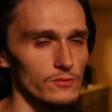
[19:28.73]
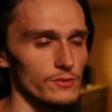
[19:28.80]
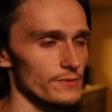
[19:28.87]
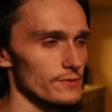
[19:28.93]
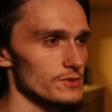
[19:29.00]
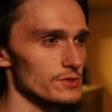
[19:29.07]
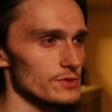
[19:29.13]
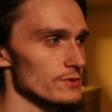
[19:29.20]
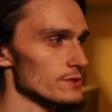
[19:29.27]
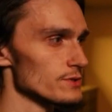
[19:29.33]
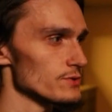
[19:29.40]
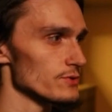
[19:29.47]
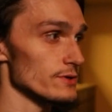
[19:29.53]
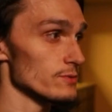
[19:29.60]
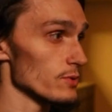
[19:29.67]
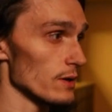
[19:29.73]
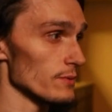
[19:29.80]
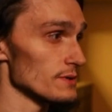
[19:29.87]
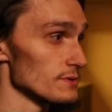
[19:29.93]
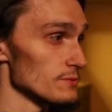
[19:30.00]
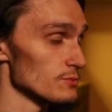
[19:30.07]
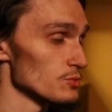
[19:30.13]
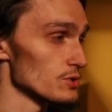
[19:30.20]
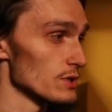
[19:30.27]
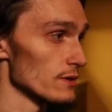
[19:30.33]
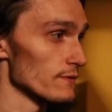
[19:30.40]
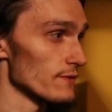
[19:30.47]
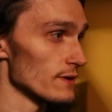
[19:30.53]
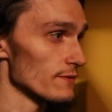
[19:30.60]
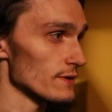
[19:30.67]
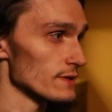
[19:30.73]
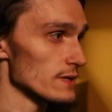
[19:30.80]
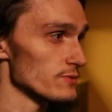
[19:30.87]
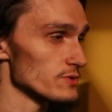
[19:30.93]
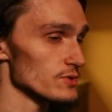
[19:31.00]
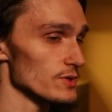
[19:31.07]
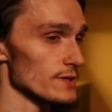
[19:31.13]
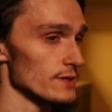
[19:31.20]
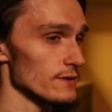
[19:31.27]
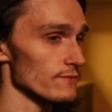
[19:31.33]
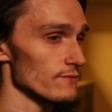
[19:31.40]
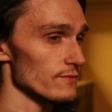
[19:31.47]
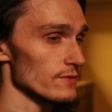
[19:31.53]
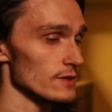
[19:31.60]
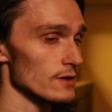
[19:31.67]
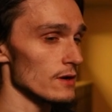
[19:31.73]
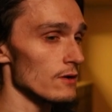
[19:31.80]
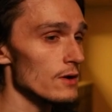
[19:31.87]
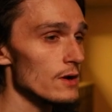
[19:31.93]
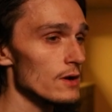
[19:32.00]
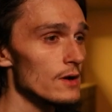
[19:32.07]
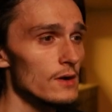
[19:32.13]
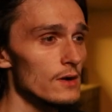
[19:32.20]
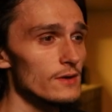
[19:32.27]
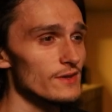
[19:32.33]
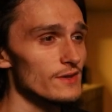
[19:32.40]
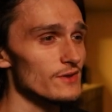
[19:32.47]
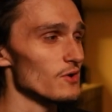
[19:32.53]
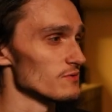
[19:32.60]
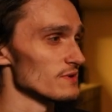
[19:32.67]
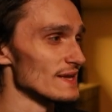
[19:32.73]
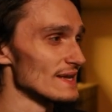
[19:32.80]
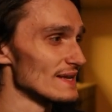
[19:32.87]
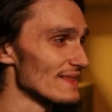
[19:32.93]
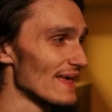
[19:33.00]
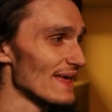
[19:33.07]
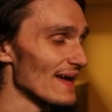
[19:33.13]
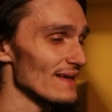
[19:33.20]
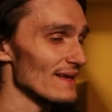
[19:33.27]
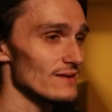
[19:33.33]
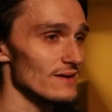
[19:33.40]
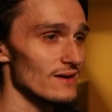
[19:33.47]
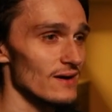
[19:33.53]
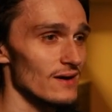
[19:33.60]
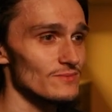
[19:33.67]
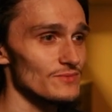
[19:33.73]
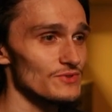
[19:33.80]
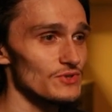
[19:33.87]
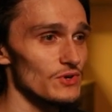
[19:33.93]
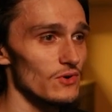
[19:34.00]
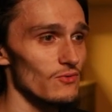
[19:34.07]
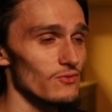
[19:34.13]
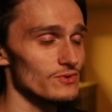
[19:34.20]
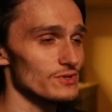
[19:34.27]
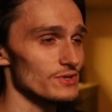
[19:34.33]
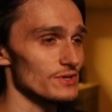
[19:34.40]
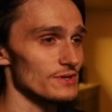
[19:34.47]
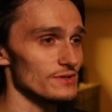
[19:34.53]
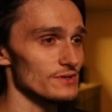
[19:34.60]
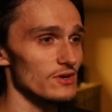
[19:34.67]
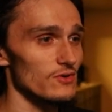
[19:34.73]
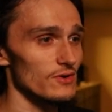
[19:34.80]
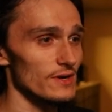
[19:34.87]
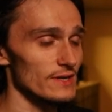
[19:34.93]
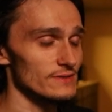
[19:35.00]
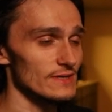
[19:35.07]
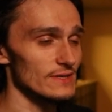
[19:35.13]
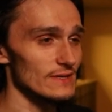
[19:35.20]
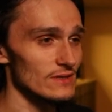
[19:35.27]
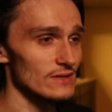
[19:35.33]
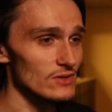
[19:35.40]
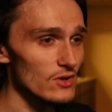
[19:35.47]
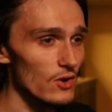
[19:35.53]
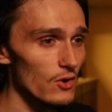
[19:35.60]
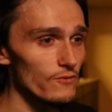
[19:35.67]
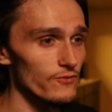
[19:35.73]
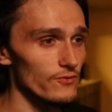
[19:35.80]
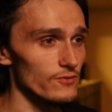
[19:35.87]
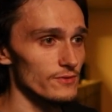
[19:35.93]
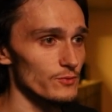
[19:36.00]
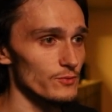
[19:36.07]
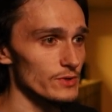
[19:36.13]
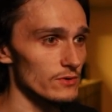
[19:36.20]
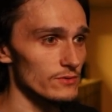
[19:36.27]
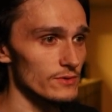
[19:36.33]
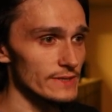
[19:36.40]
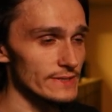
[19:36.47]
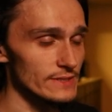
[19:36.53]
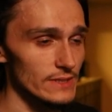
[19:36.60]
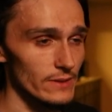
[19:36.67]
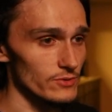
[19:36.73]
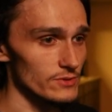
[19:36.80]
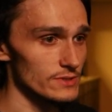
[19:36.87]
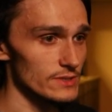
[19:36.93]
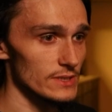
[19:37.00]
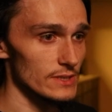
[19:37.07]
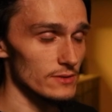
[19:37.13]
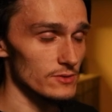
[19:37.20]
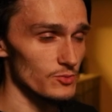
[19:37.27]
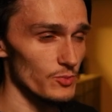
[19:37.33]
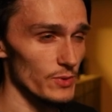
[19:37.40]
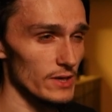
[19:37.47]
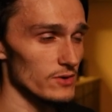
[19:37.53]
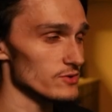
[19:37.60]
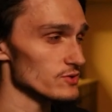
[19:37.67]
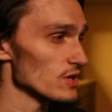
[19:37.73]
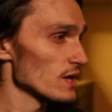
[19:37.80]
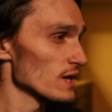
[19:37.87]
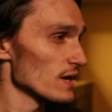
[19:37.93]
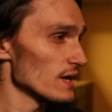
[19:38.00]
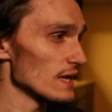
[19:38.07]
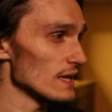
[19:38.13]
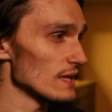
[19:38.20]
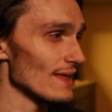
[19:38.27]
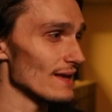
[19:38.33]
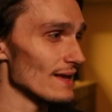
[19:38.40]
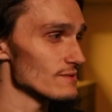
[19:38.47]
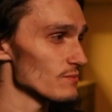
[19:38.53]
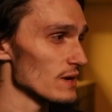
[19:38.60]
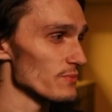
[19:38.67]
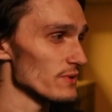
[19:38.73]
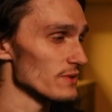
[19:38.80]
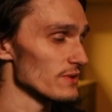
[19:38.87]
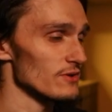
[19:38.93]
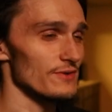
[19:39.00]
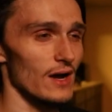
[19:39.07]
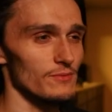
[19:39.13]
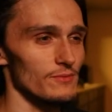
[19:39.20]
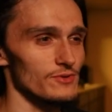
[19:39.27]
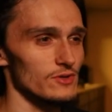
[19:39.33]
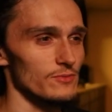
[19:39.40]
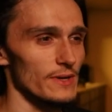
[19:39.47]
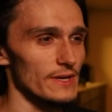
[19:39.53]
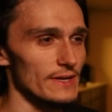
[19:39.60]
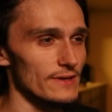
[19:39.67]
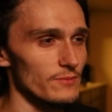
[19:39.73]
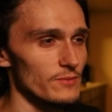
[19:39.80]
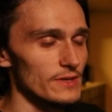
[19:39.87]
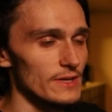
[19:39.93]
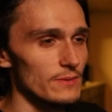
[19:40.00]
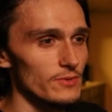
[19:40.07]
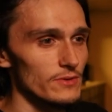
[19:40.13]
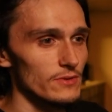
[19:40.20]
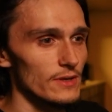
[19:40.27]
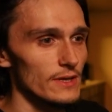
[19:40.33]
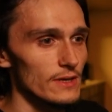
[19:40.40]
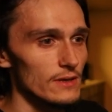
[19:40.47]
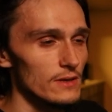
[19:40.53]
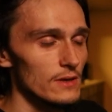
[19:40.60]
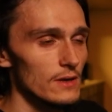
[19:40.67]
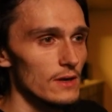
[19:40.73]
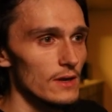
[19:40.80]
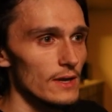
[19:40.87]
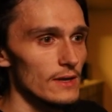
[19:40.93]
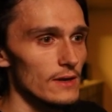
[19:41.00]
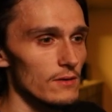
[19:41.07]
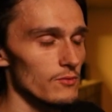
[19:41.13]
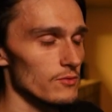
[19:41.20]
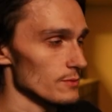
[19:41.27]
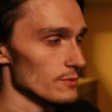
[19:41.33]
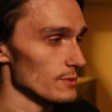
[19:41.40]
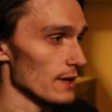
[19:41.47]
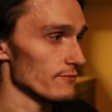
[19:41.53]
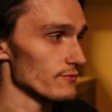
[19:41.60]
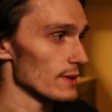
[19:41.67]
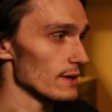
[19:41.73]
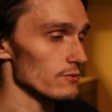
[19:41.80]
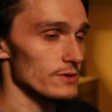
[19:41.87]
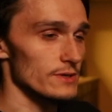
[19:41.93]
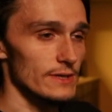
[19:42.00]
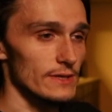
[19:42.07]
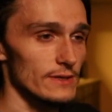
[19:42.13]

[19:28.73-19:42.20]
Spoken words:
students, or you're probably, if anything, demonstrating a video. You don't need that. So we're just going to go ahead and hit no we don't need separate speakers. That might be the only option you may need to manipulate. And after that, we're going to hit